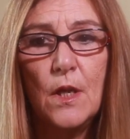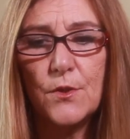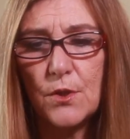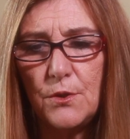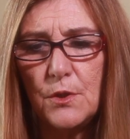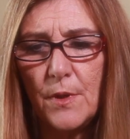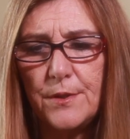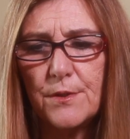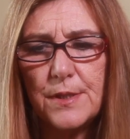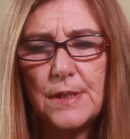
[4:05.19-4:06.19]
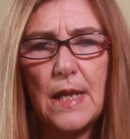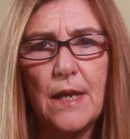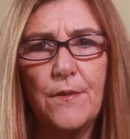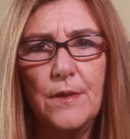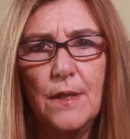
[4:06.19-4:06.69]
So you
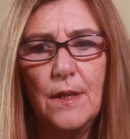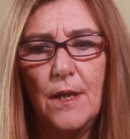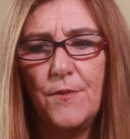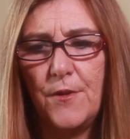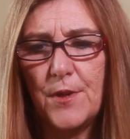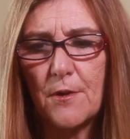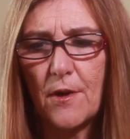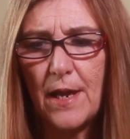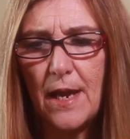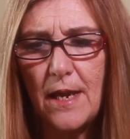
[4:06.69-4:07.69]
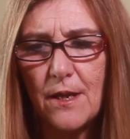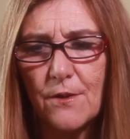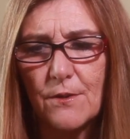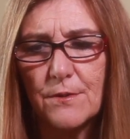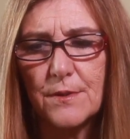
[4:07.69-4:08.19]
understand that there are
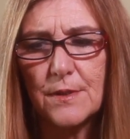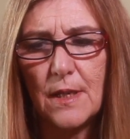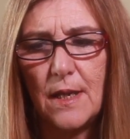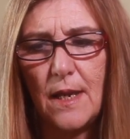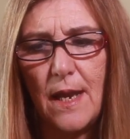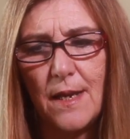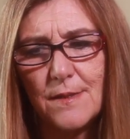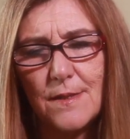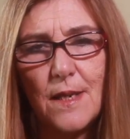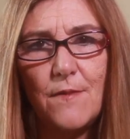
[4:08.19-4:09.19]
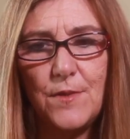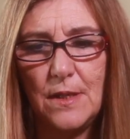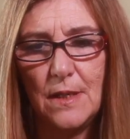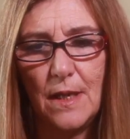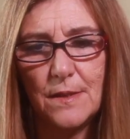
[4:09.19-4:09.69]
anchors and safety
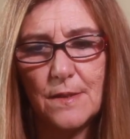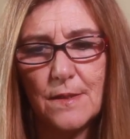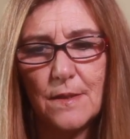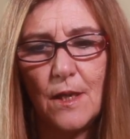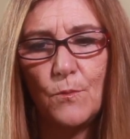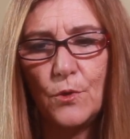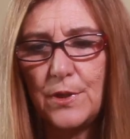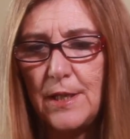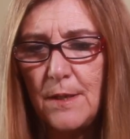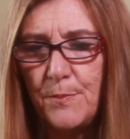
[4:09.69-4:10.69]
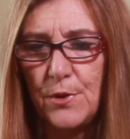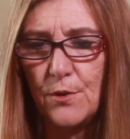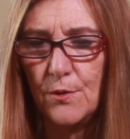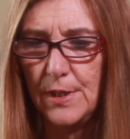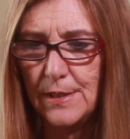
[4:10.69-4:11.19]
nets that will keep
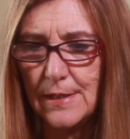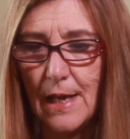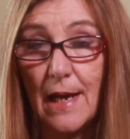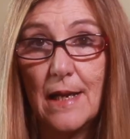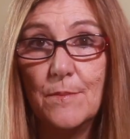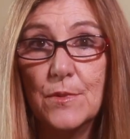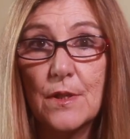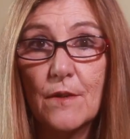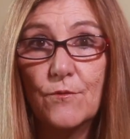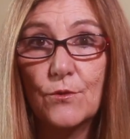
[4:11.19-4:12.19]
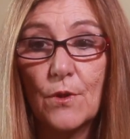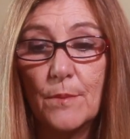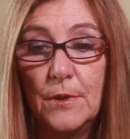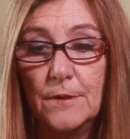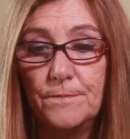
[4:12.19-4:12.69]
you in times of
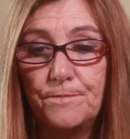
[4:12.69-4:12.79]
trouble.